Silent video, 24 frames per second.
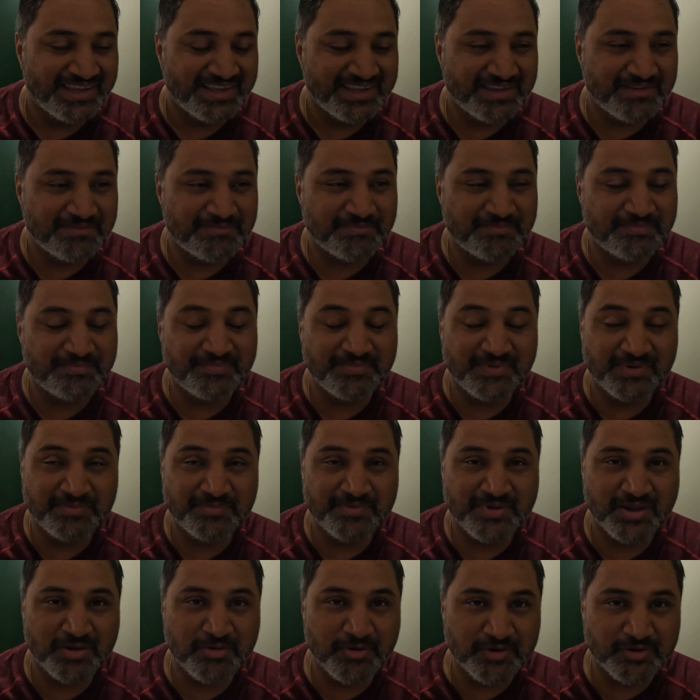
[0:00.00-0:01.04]
If if
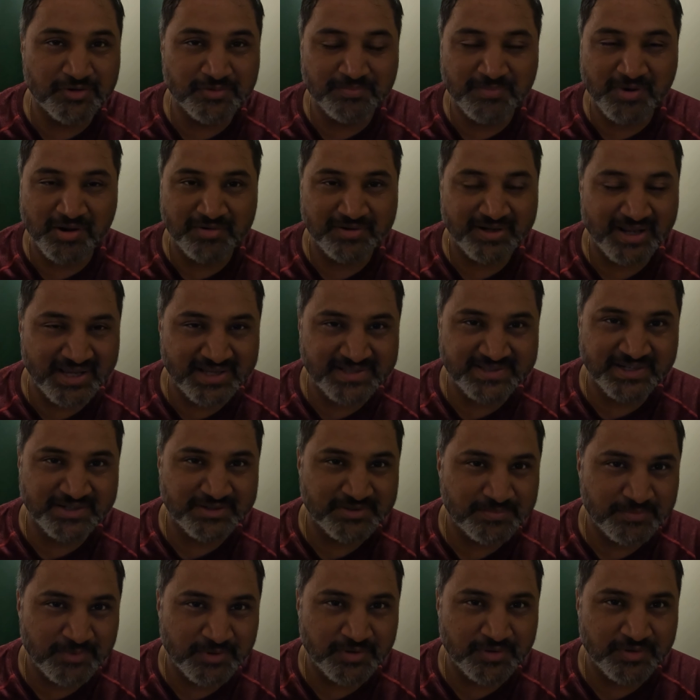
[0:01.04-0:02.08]
we are going to Mount Isa
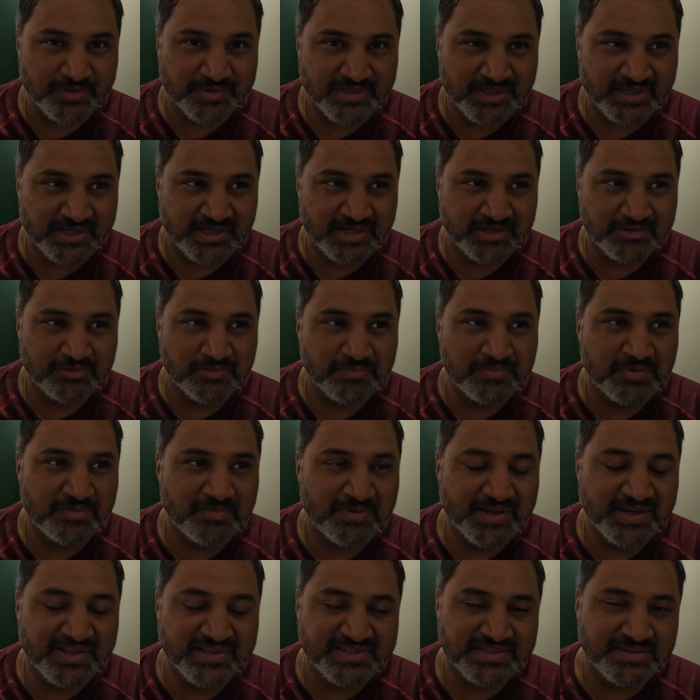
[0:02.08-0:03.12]
tomorrow then it will be
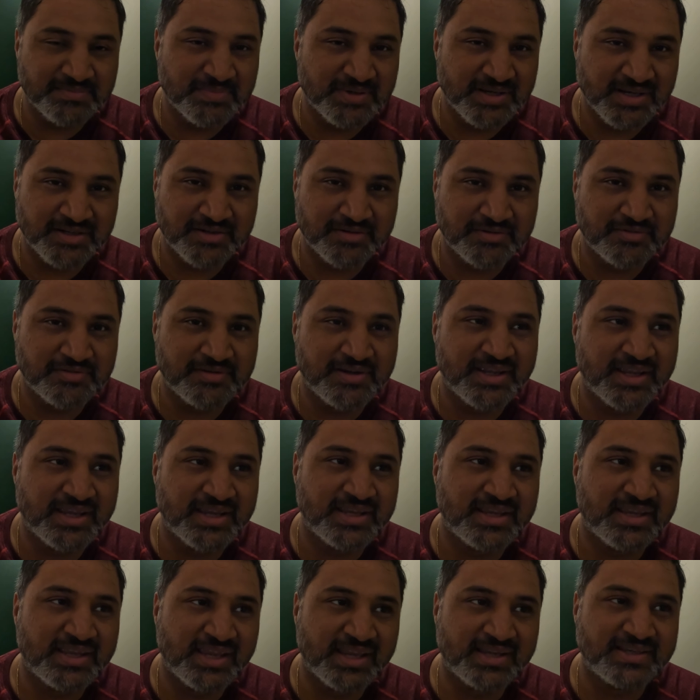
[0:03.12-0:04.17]
very similar to today
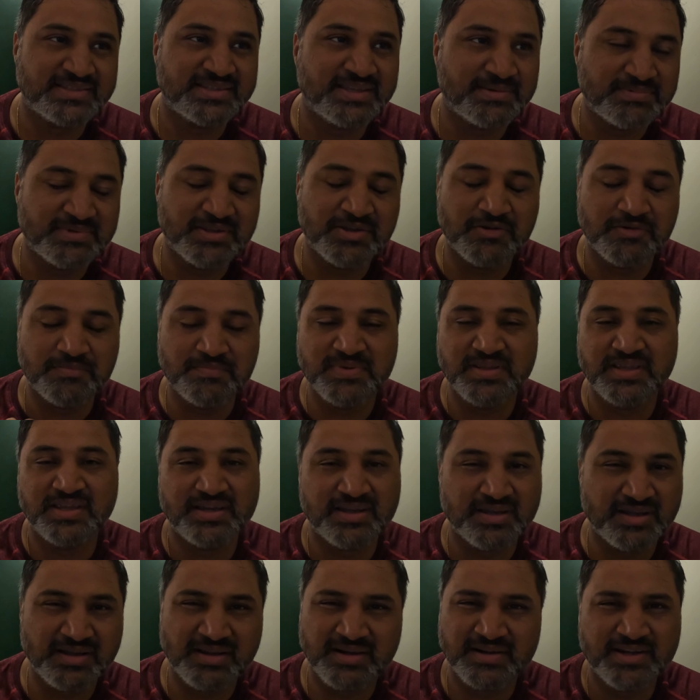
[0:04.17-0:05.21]
except there would be
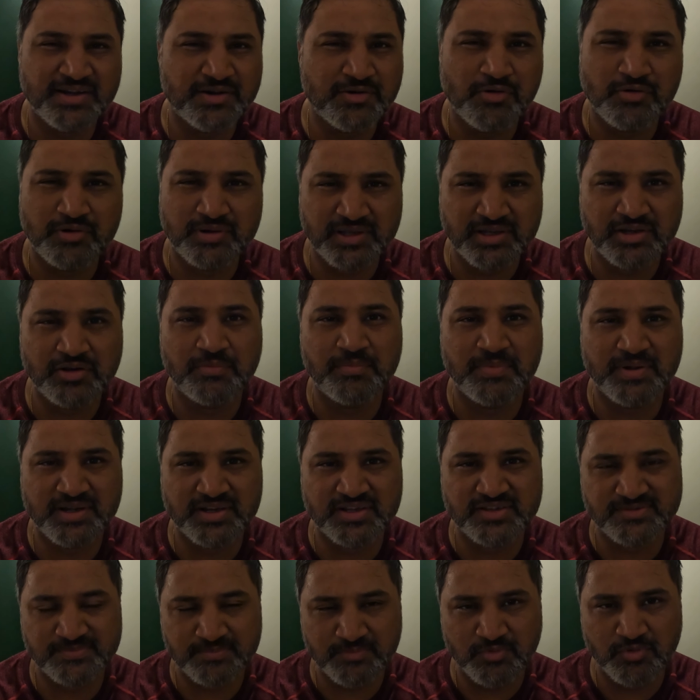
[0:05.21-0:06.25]
a hundred odd
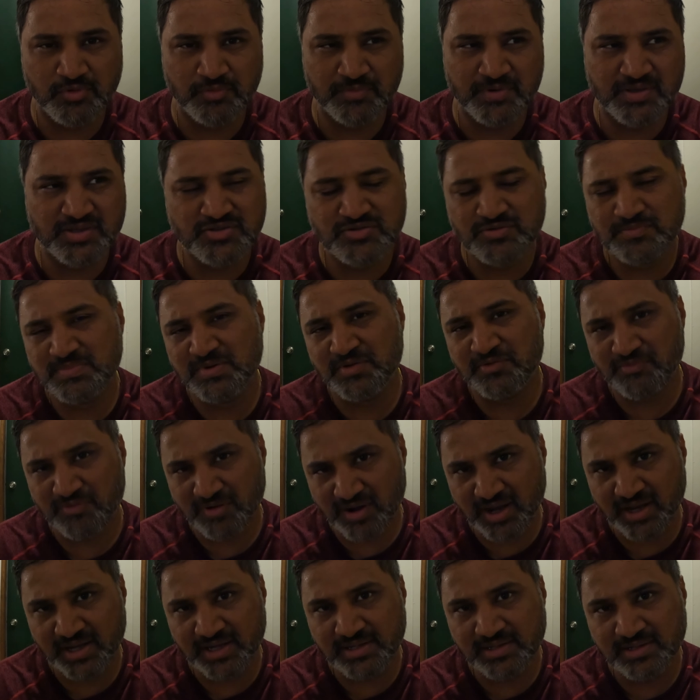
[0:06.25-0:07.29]
kilometers more which should be
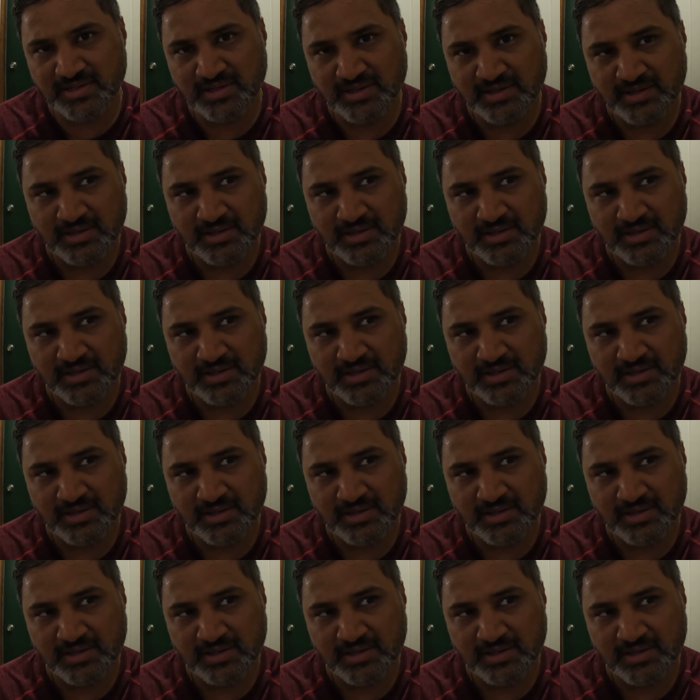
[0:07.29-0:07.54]
fine.